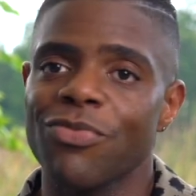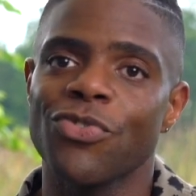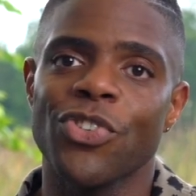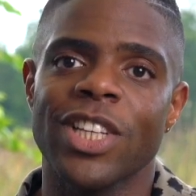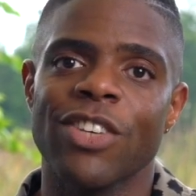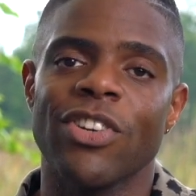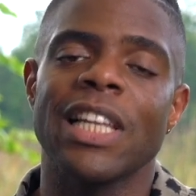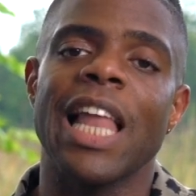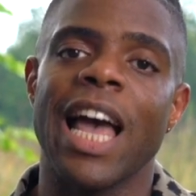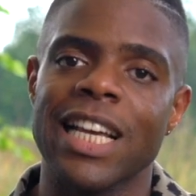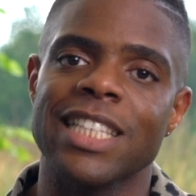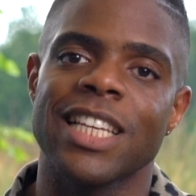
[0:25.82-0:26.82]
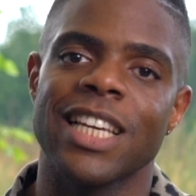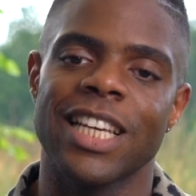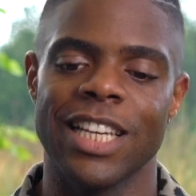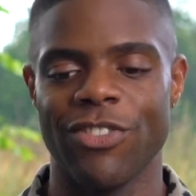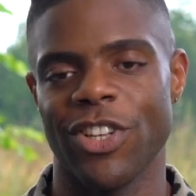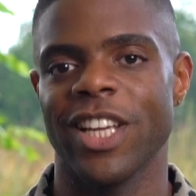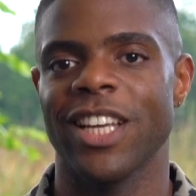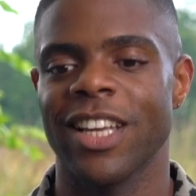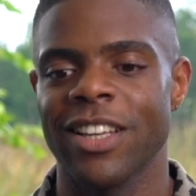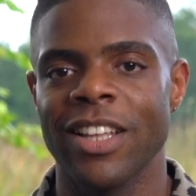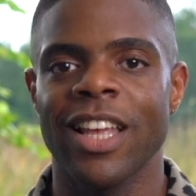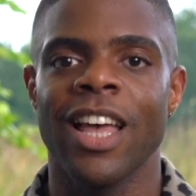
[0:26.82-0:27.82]
really relaxing evening.
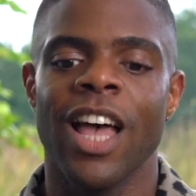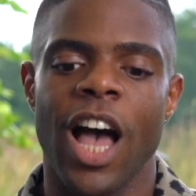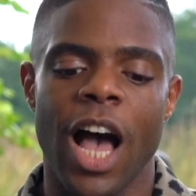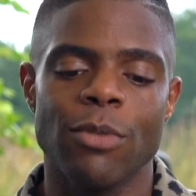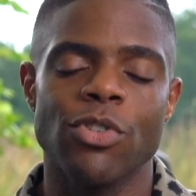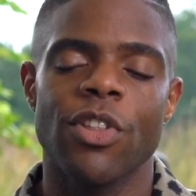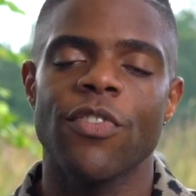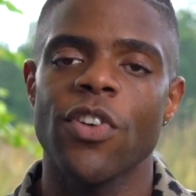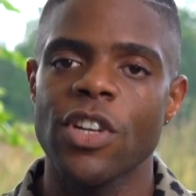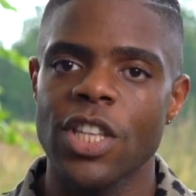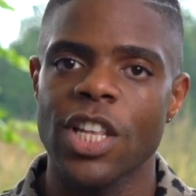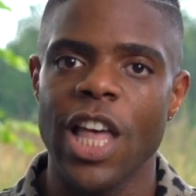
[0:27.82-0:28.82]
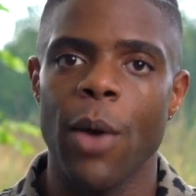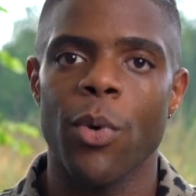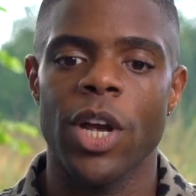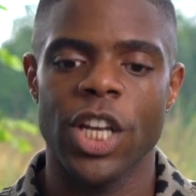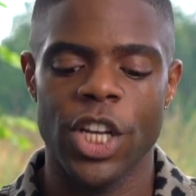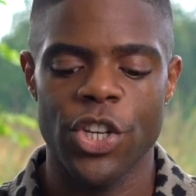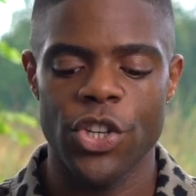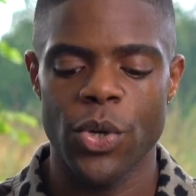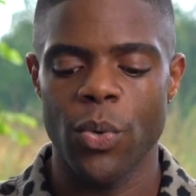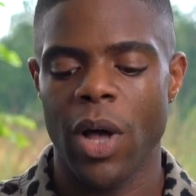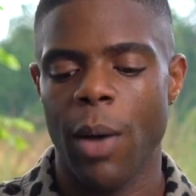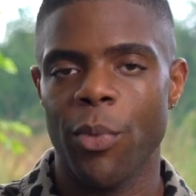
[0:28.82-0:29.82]
So the first thing that we're going to
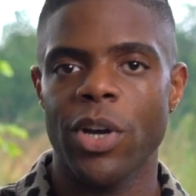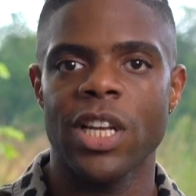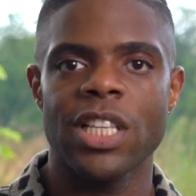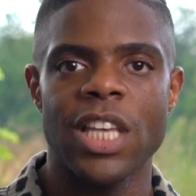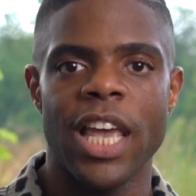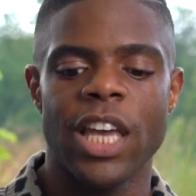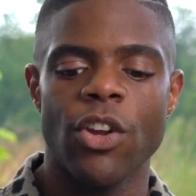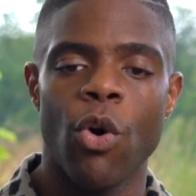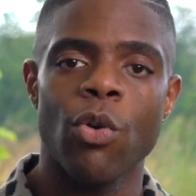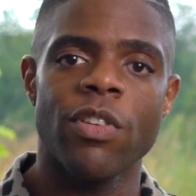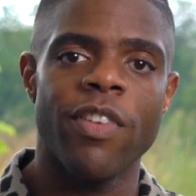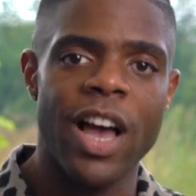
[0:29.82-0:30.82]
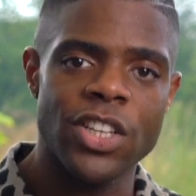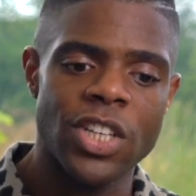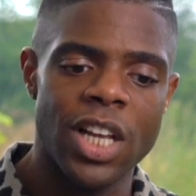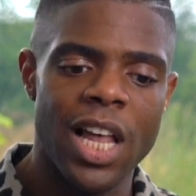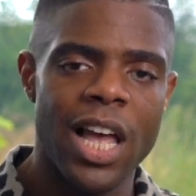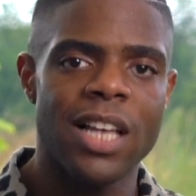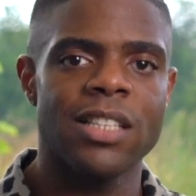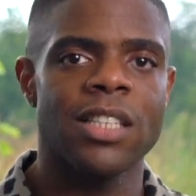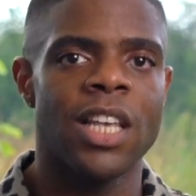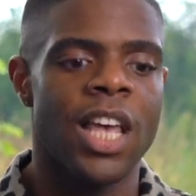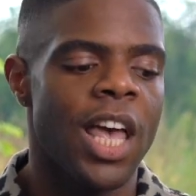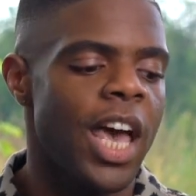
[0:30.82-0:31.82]
do, we're going to take an old-fashioned
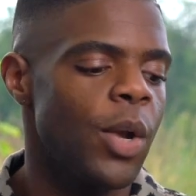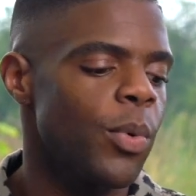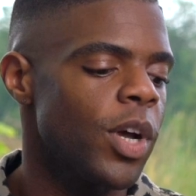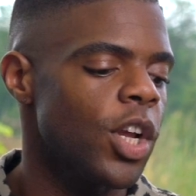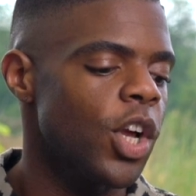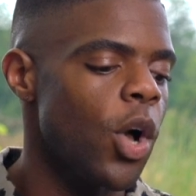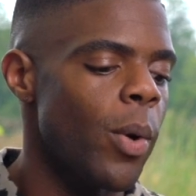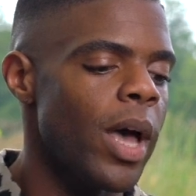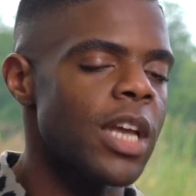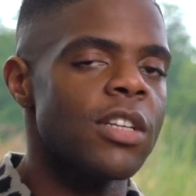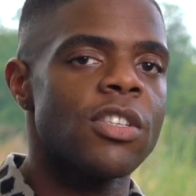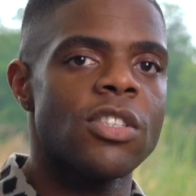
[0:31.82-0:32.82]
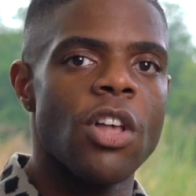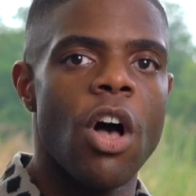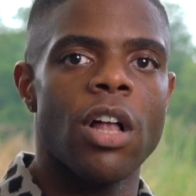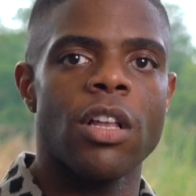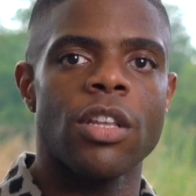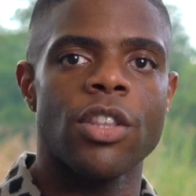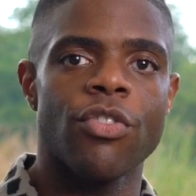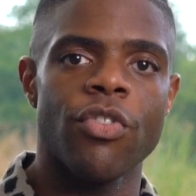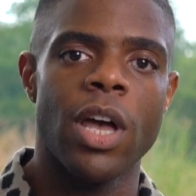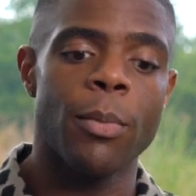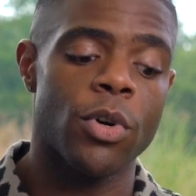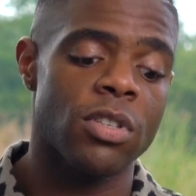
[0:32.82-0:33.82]
glass and we're going to go ahead and salt the
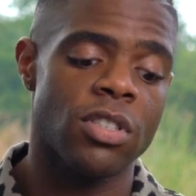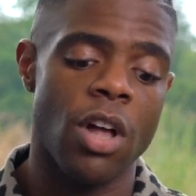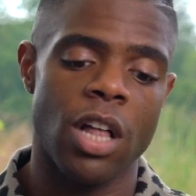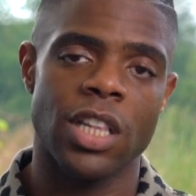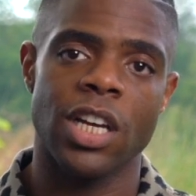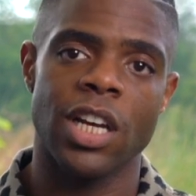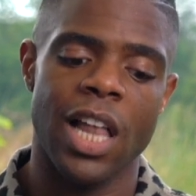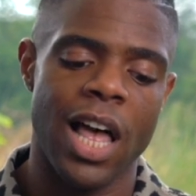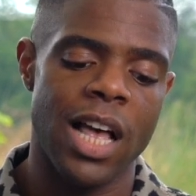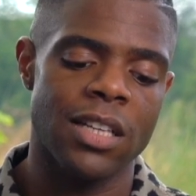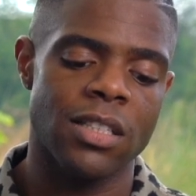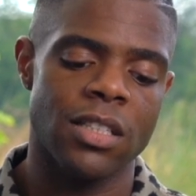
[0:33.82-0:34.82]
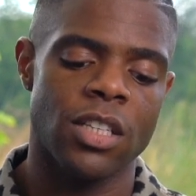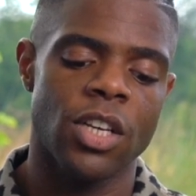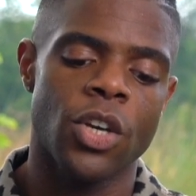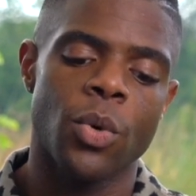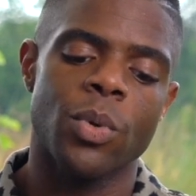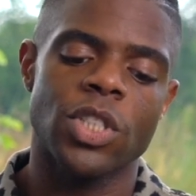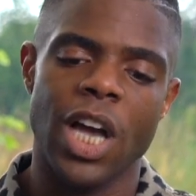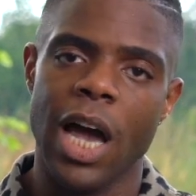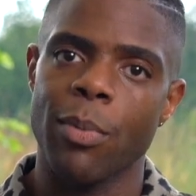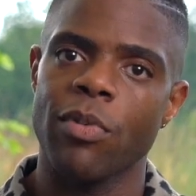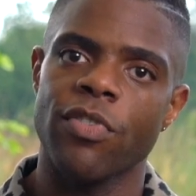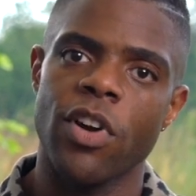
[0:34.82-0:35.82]
rim or salt the glass, which I
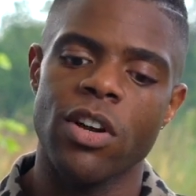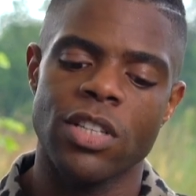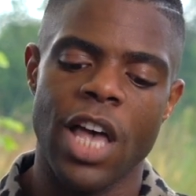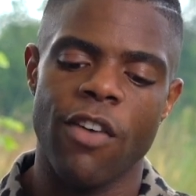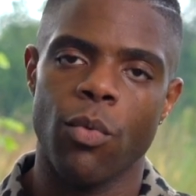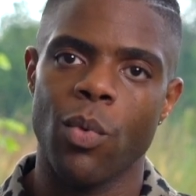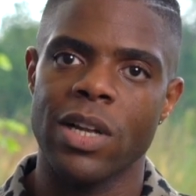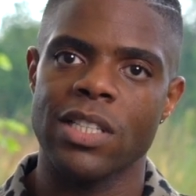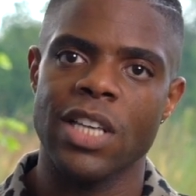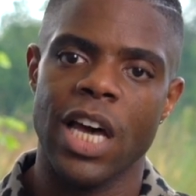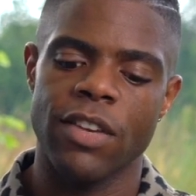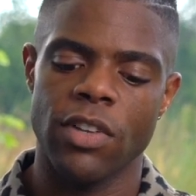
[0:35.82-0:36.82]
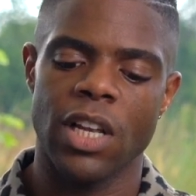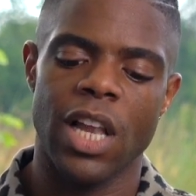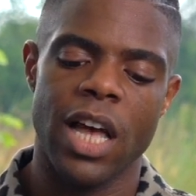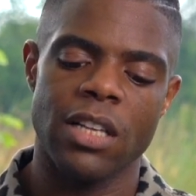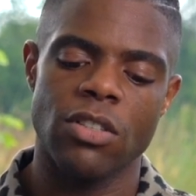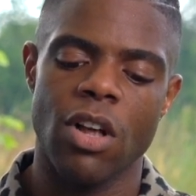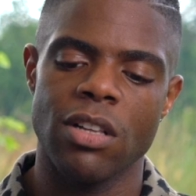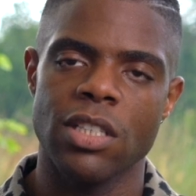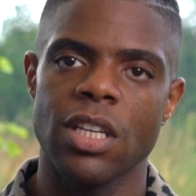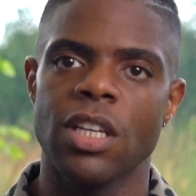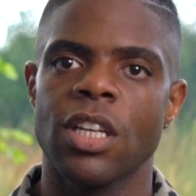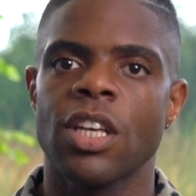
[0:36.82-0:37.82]
prefer to have one side of the glass
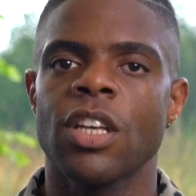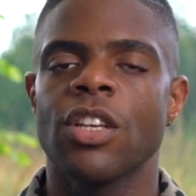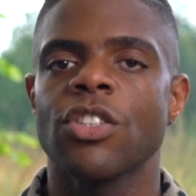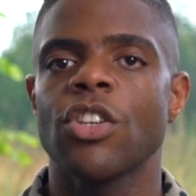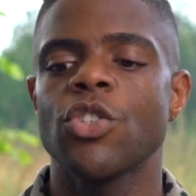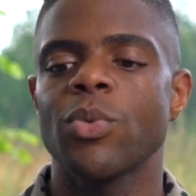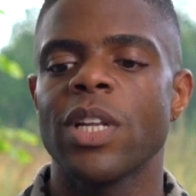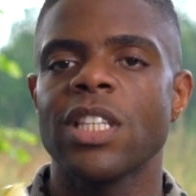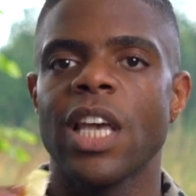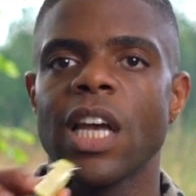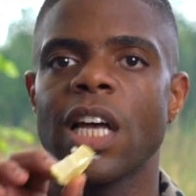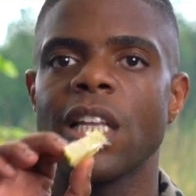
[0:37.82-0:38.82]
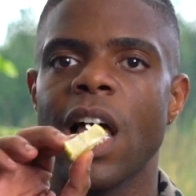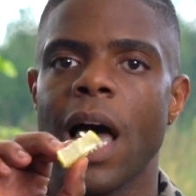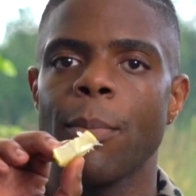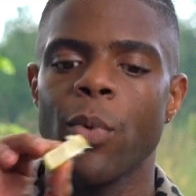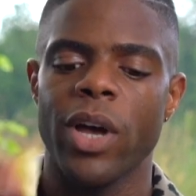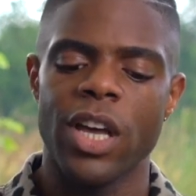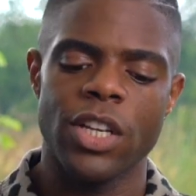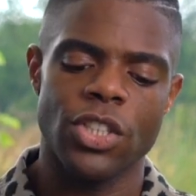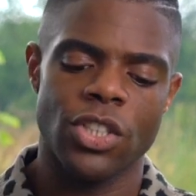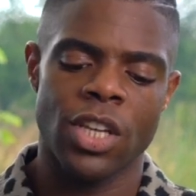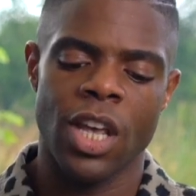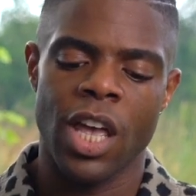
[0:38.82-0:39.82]
salted. So you just want to take a lime
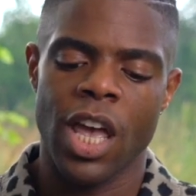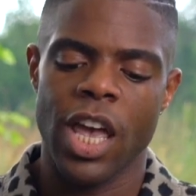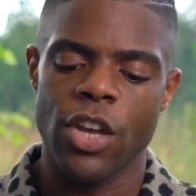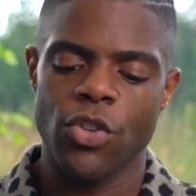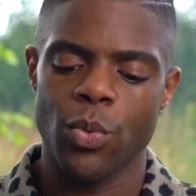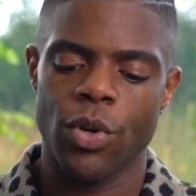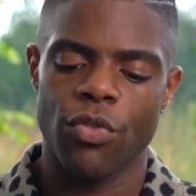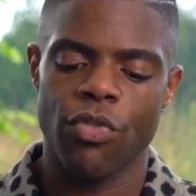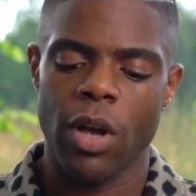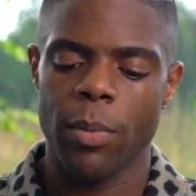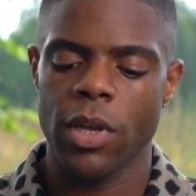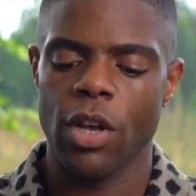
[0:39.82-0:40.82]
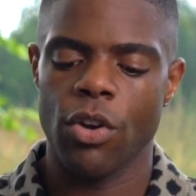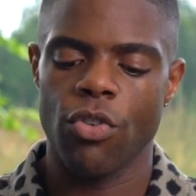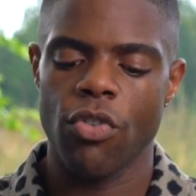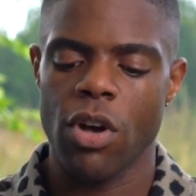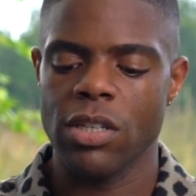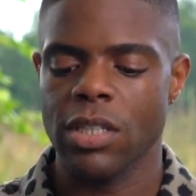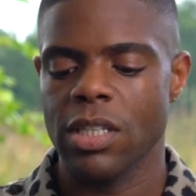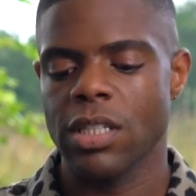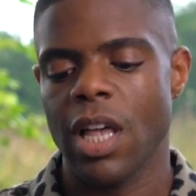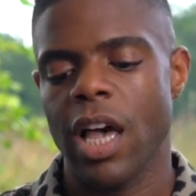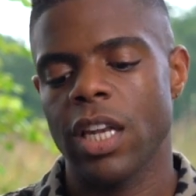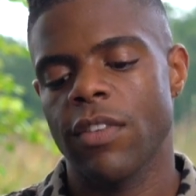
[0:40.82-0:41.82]
wedge and you just want to rub it across the
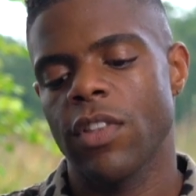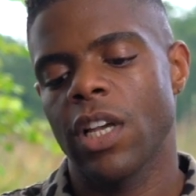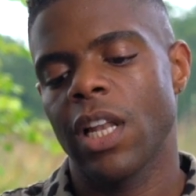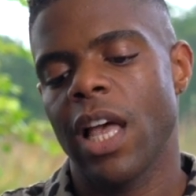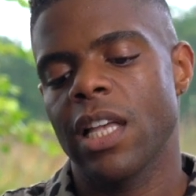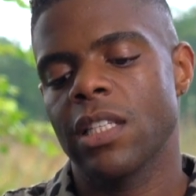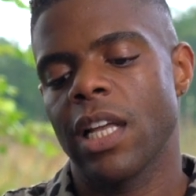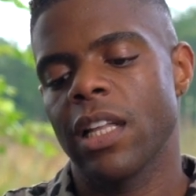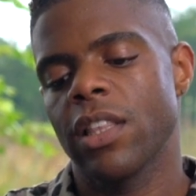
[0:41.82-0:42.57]
side of the glass like